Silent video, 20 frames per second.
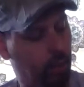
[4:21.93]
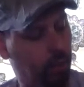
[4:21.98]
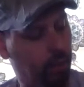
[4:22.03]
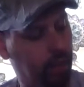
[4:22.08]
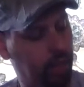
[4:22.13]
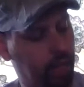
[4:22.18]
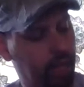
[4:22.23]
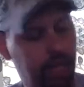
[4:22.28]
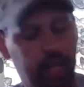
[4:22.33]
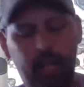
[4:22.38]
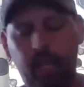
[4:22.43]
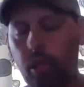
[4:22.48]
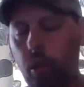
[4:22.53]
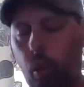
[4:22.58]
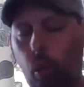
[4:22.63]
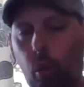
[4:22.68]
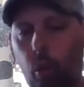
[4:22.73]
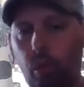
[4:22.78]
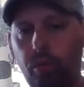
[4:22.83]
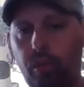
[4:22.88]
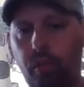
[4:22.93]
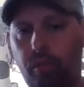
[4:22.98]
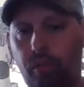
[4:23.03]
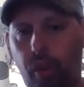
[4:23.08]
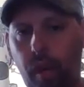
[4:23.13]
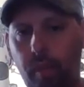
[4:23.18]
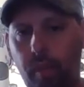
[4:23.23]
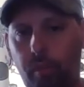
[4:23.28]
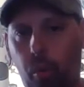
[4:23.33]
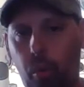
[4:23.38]
went ahead and oiled the
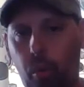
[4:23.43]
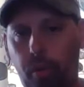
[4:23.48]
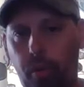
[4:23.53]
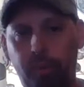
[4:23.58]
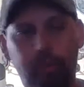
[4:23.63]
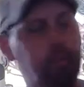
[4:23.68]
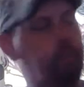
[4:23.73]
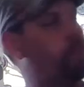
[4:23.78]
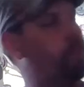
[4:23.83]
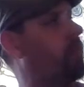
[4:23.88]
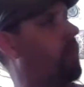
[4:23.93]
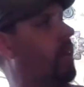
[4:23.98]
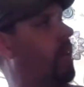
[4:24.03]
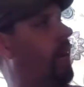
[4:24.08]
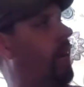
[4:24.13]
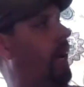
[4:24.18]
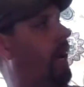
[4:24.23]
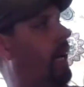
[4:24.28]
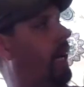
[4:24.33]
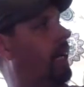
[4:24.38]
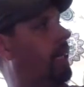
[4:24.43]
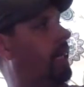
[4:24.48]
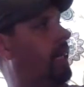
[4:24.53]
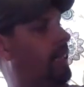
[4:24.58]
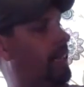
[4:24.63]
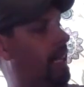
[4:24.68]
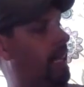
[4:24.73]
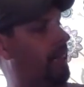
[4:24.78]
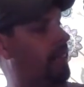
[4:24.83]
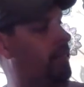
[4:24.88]
fretboard and
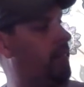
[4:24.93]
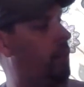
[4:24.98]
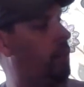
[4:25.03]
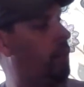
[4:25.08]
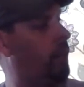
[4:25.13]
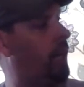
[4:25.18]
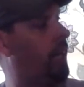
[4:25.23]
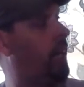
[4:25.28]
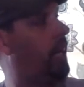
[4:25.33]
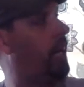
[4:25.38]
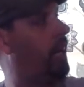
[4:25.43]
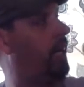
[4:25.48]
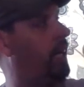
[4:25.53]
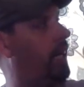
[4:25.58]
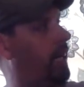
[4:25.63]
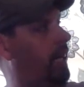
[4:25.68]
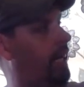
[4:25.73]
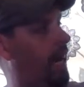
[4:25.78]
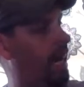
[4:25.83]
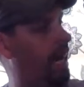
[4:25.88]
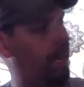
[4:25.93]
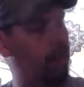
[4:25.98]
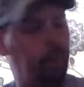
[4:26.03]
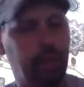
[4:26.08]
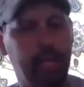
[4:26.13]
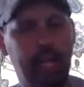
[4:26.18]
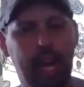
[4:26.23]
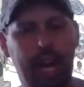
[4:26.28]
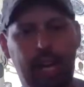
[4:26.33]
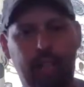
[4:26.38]
let that soak in and got it
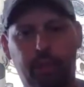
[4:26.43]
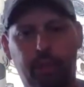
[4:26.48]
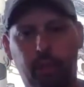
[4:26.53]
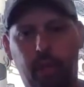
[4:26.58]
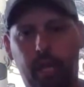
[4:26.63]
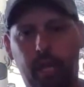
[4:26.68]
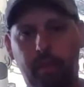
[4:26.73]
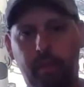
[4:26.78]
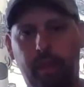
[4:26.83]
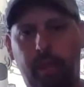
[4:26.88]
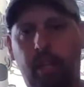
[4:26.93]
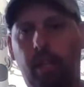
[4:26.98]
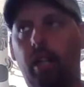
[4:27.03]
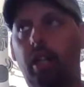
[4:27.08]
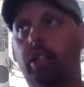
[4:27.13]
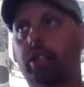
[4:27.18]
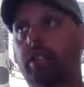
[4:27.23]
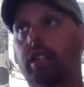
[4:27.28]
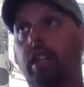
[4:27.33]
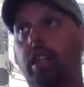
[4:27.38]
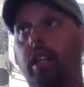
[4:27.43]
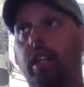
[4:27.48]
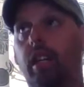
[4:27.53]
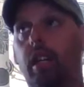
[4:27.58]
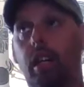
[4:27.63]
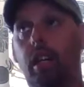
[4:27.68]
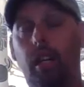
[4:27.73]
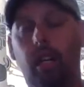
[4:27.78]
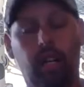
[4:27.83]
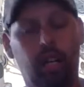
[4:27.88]
rehydrated because
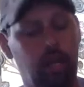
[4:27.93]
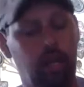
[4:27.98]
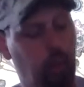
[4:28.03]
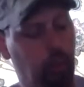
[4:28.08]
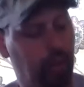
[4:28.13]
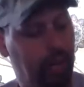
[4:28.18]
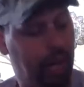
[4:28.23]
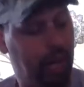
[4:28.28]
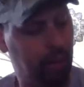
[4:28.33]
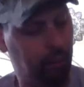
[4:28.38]
when I